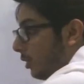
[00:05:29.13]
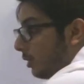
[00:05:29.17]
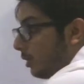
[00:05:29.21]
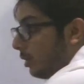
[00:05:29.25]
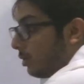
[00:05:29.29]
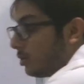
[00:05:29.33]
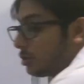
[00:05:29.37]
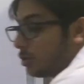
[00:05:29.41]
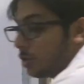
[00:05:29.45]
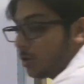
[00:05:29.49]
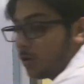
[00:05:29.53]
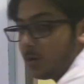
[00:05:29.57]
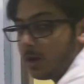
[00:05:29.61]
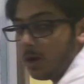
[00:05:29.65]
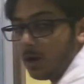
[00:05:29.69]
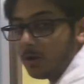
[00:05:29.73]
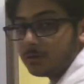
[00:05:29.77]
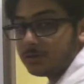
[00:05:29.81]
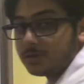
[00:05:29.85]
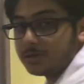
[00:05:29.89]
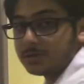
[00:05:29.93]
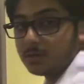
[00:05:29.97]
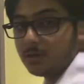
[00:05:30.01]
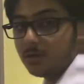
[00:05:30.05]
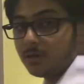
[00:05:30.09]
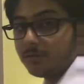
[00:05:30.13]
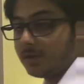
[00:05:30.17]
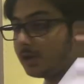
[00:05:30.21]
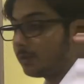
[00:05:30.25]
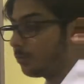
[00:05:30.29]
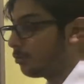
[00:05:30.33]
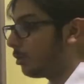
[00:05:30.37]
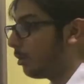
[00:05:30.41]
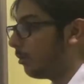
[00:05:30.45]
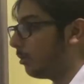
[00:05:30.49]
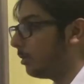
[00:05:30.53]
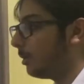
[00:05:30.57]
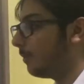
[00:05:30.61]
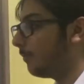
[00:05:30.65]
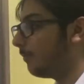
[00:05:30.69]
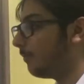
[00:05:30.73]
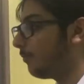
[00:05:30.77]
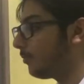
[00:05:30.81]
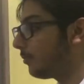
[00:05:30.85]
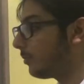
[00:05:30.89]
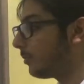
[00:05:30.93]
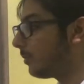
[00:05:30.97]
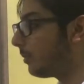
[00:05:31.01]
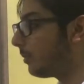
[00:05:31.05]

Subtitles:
And I'll show you how to solve that problem.